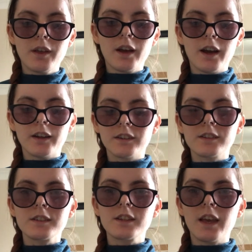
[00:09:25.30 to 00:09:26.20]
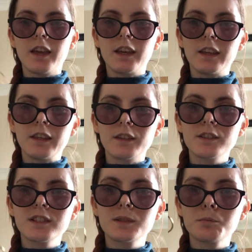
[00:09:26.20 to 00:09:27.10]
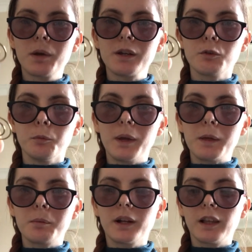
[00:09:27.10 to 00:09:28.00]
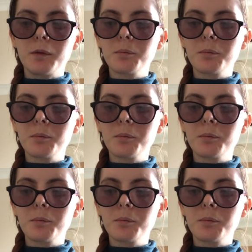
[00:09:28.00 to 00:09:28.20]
and a spiral paper clip.